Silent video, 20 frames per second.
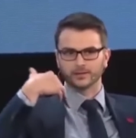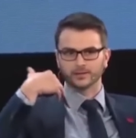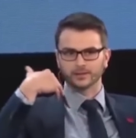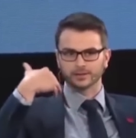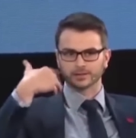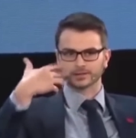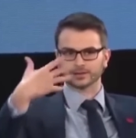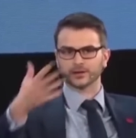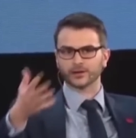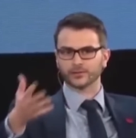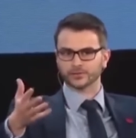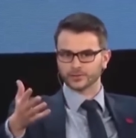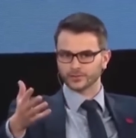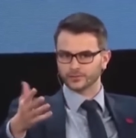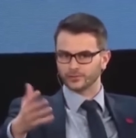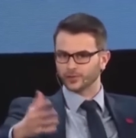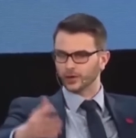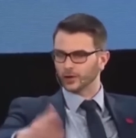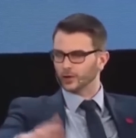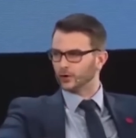it's tough to
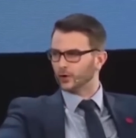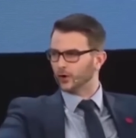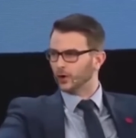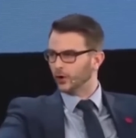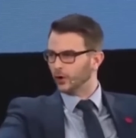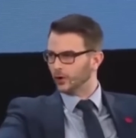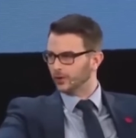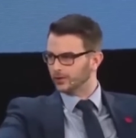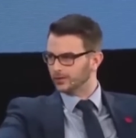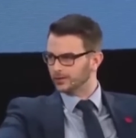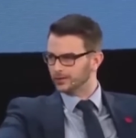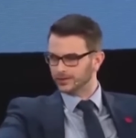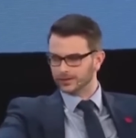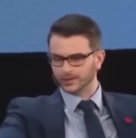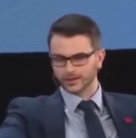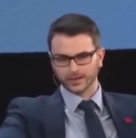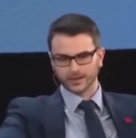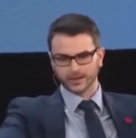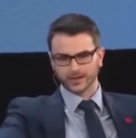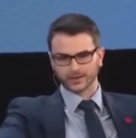follow all
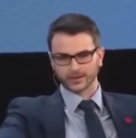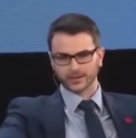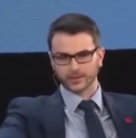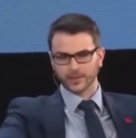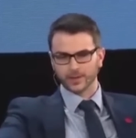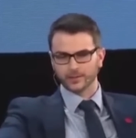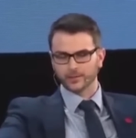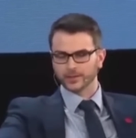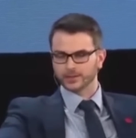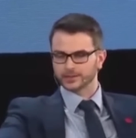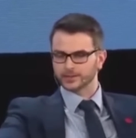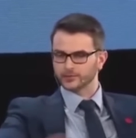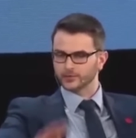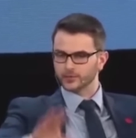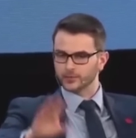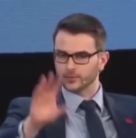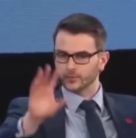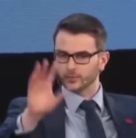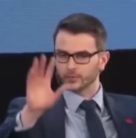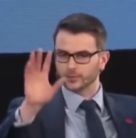commandments. If
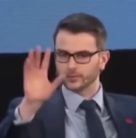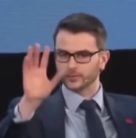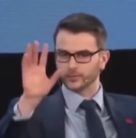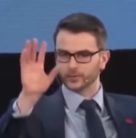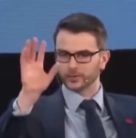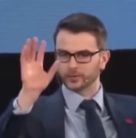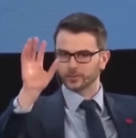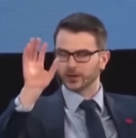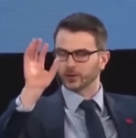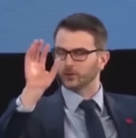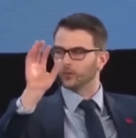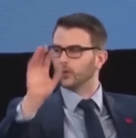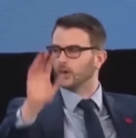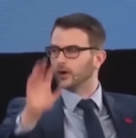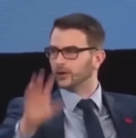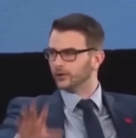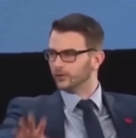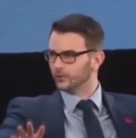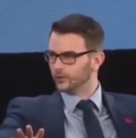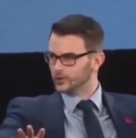you were to pick
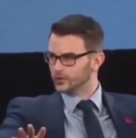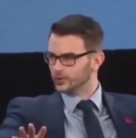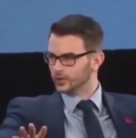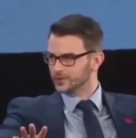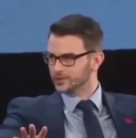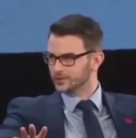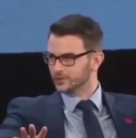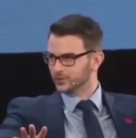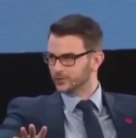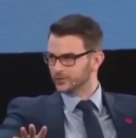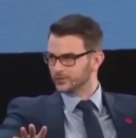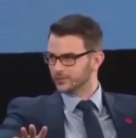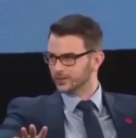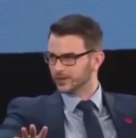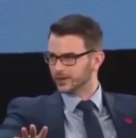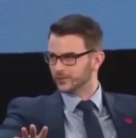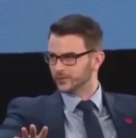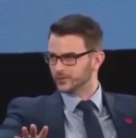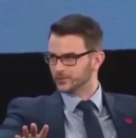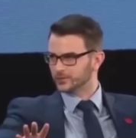one, which one is the most
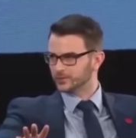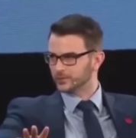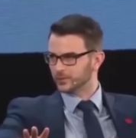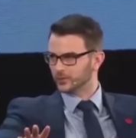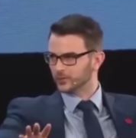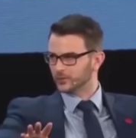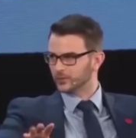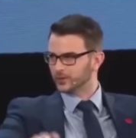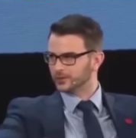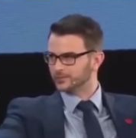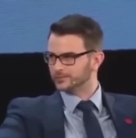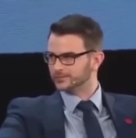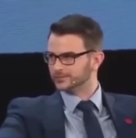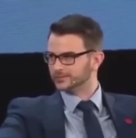important one?